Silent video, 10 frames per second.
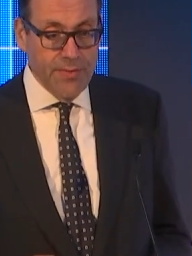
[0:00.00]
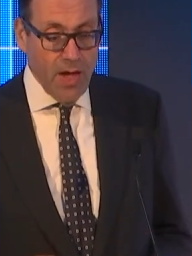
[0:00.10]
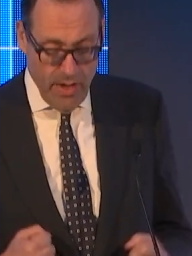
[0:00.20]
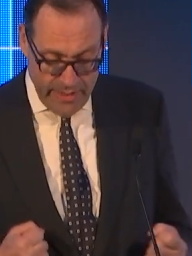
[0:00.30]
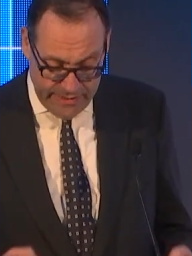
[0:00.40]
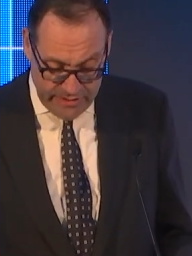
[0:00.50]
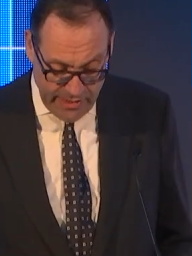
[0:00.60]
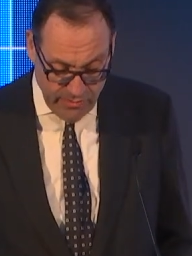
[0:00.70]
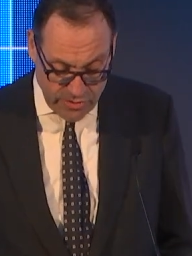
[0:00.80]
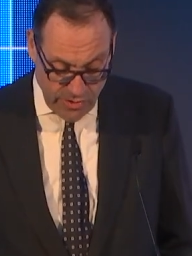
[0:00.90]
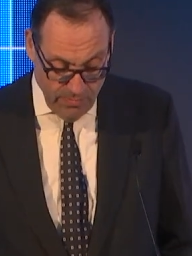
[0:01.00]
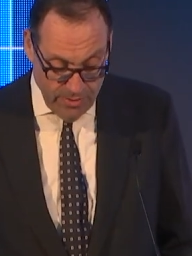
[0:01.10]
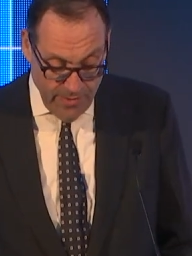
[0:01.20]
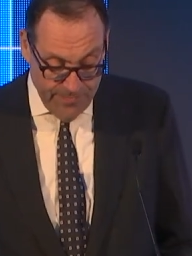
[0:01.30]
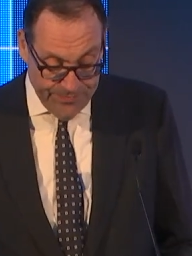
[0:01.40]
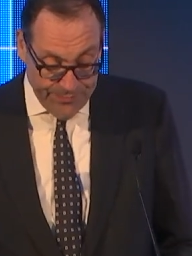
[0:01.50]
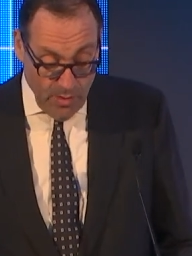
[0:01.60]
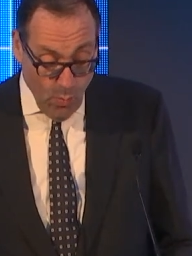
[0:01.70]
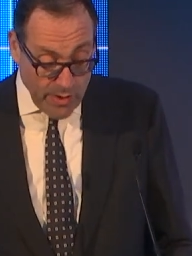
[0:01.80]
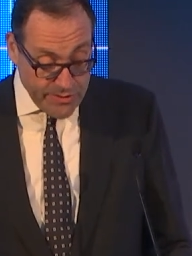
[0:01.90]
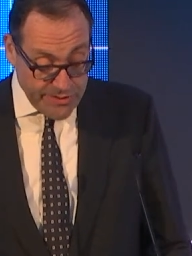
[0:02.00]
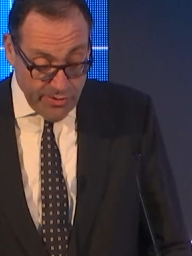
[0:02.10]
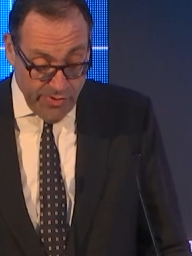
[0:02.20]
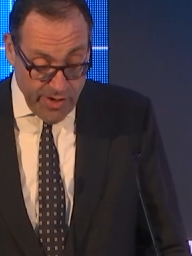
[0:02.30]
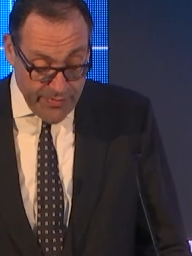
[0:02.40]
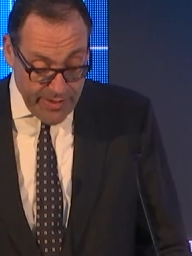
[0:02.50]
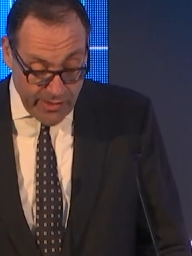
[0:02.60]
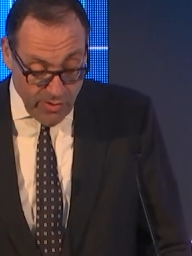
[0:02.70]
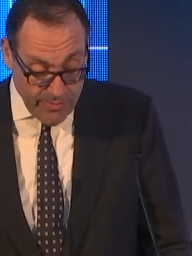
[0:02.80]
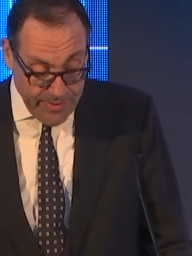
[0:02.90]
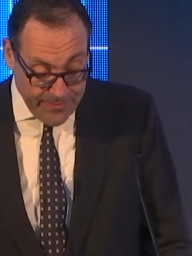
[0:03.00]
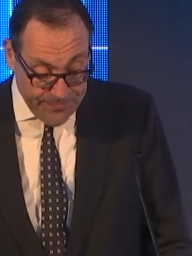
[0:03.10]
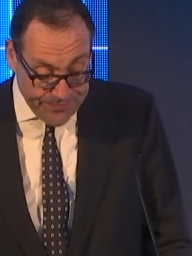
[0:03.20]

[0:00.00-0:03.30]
highly skilled jobs while still growing the economy.